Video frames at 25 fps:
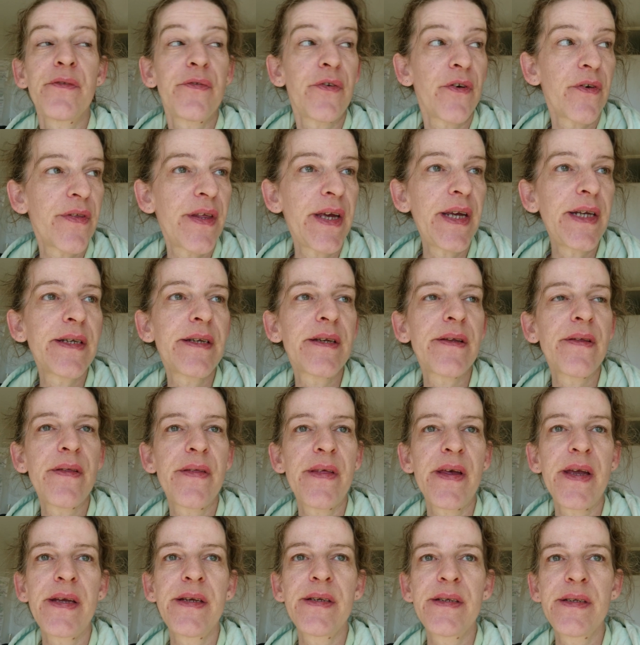and for that,
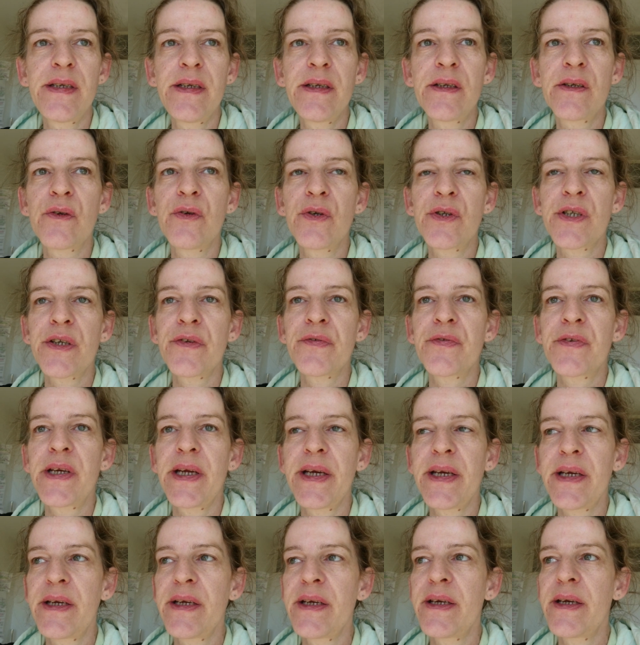they indeed could have
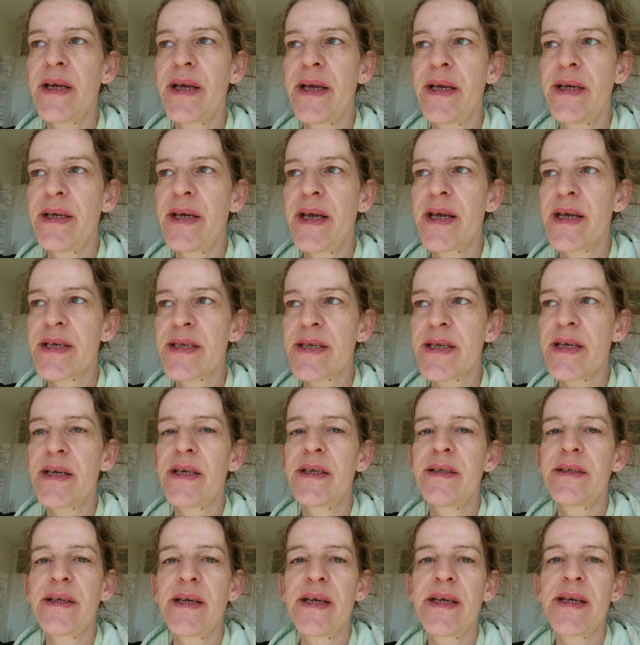taken a
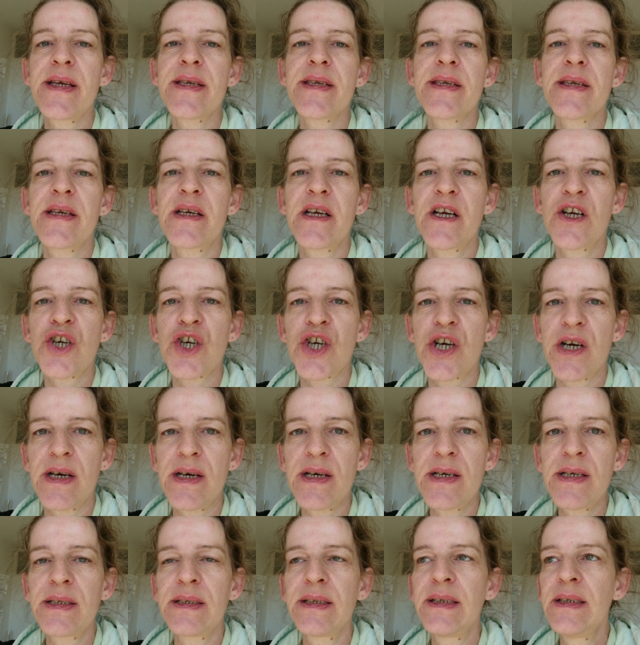second, a Jessica
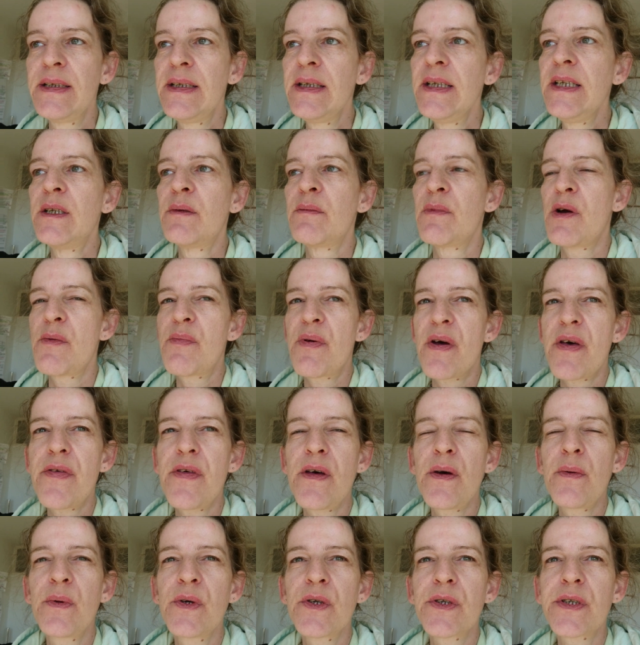Stark. My
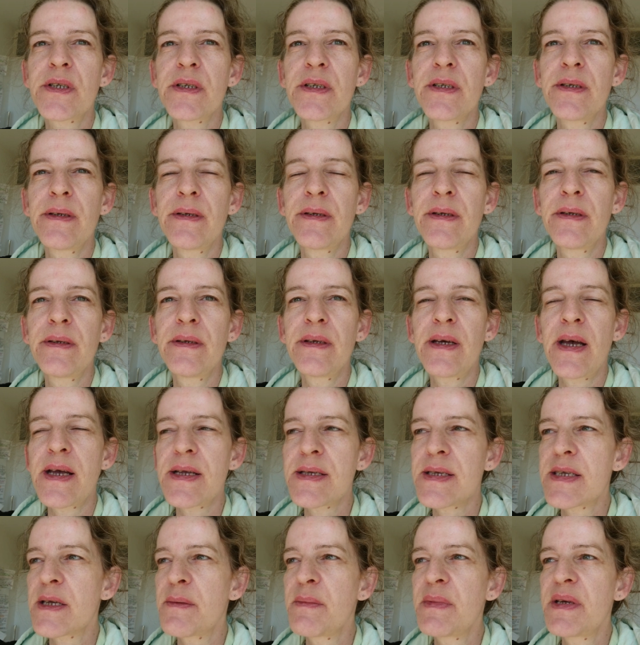brother would
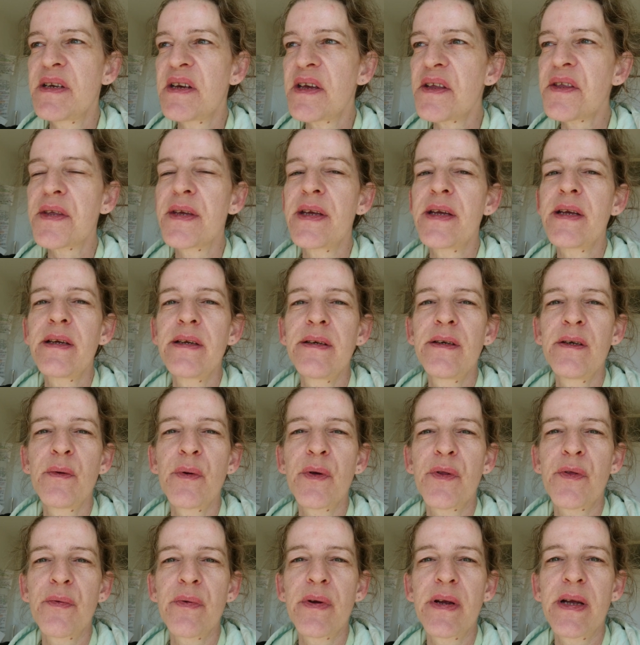answer me nothing
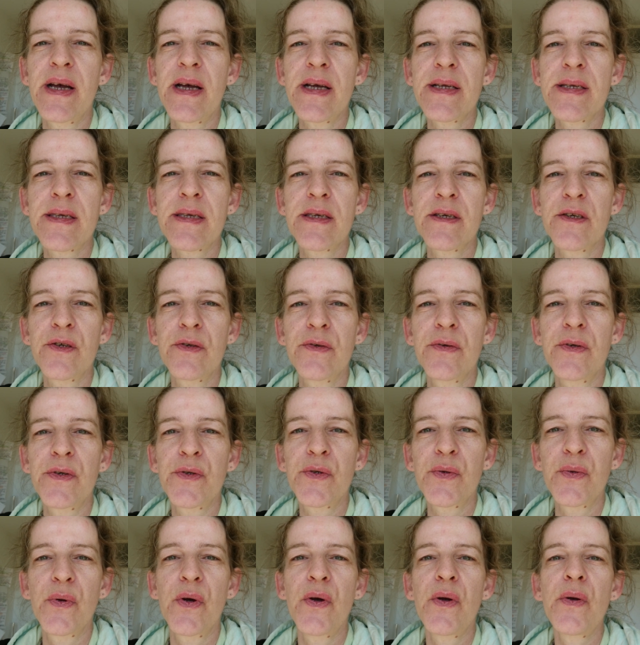with regards
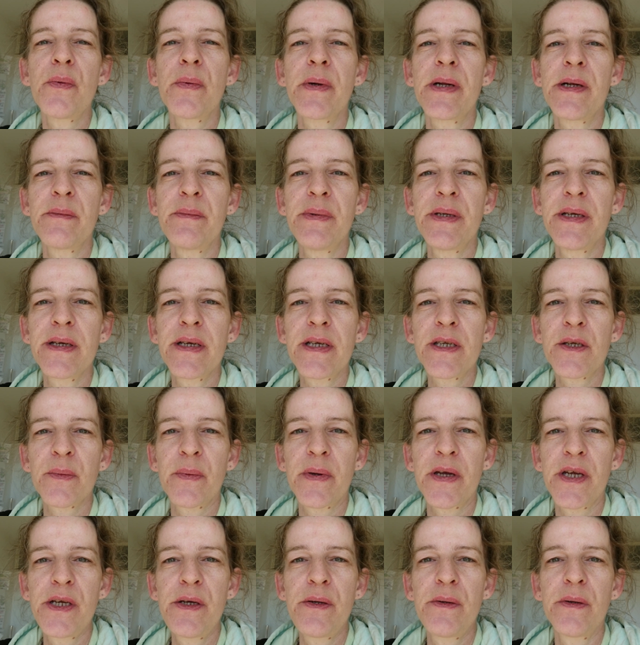to her well-beings,
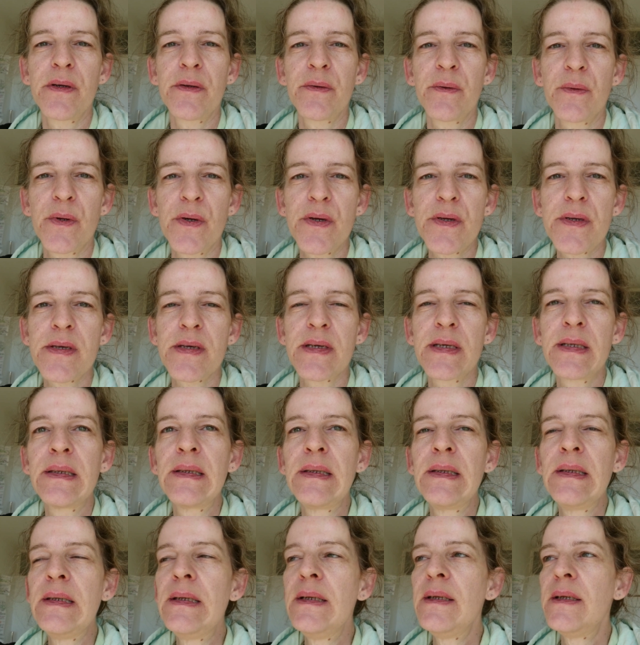where he was.
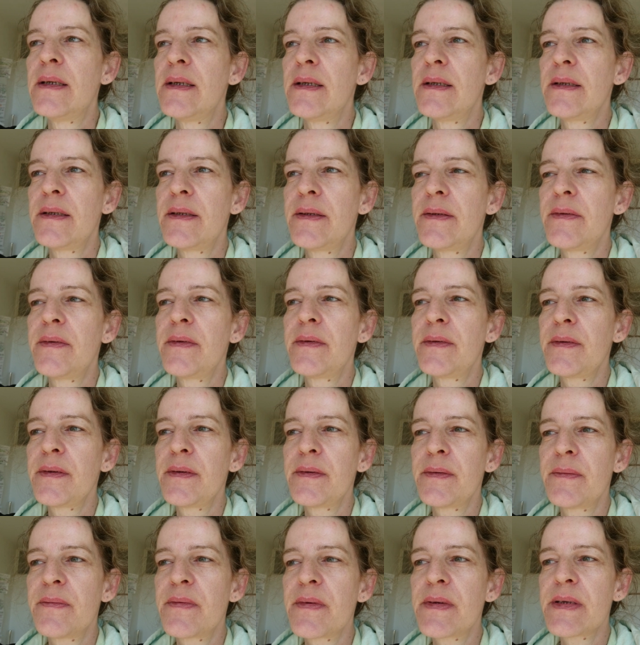
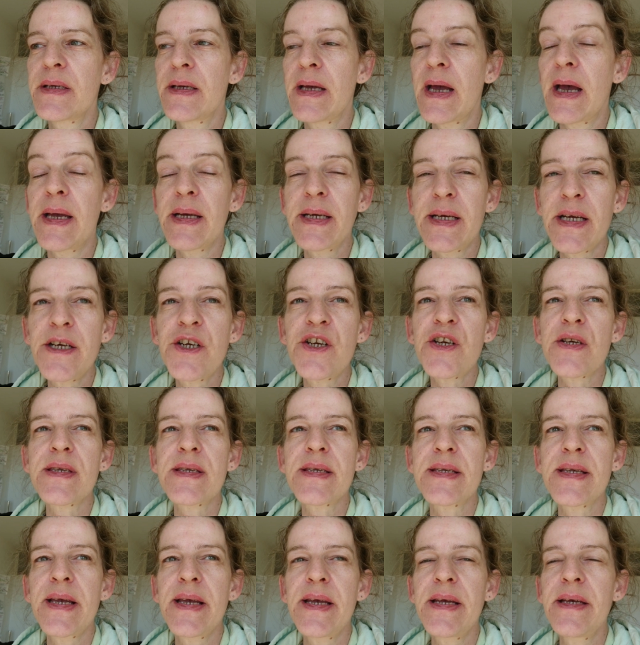I can
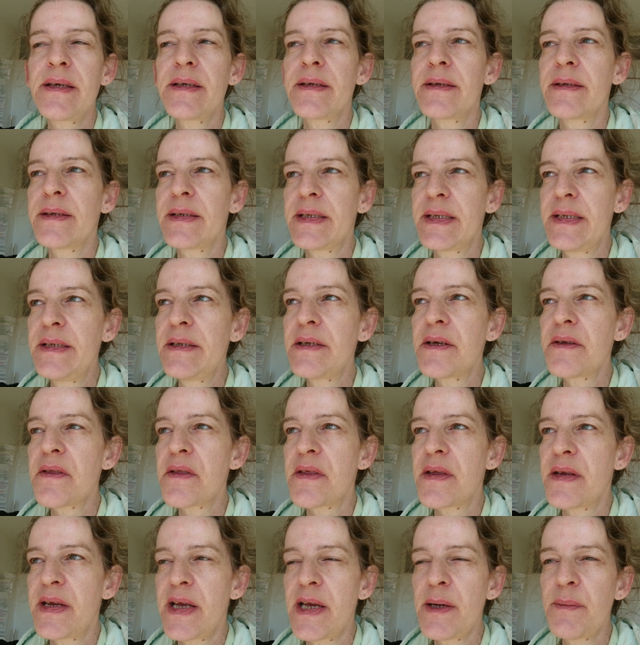just say here in
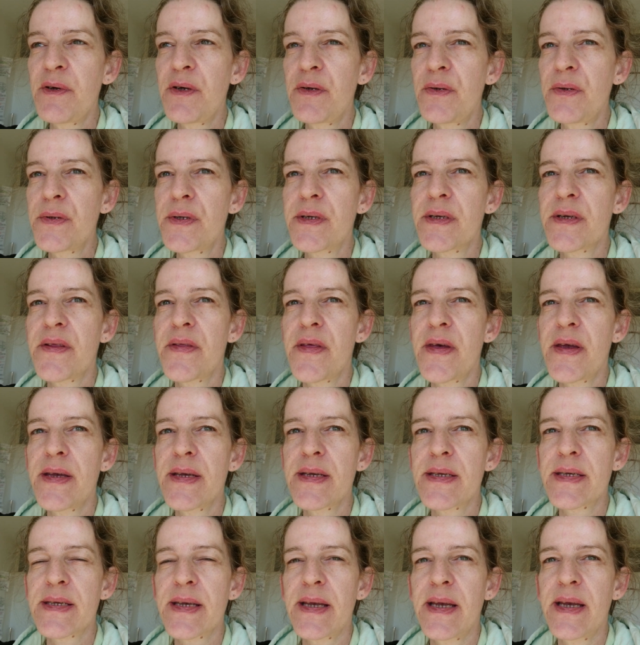the neighborhood there
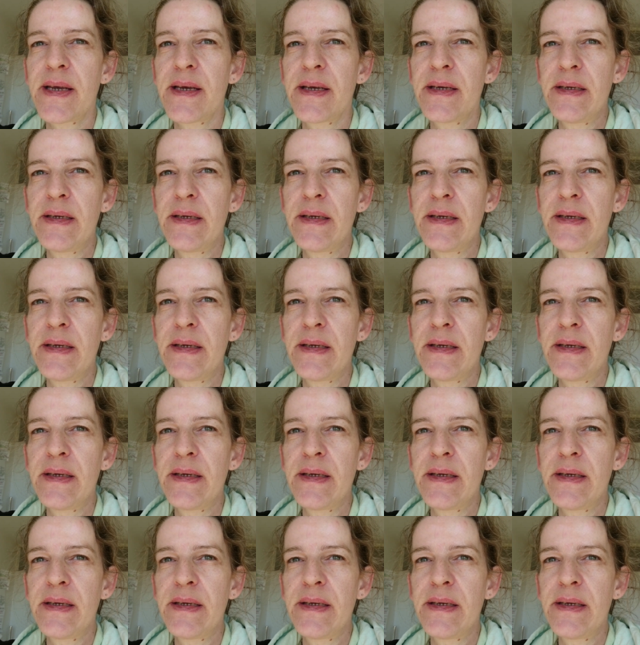is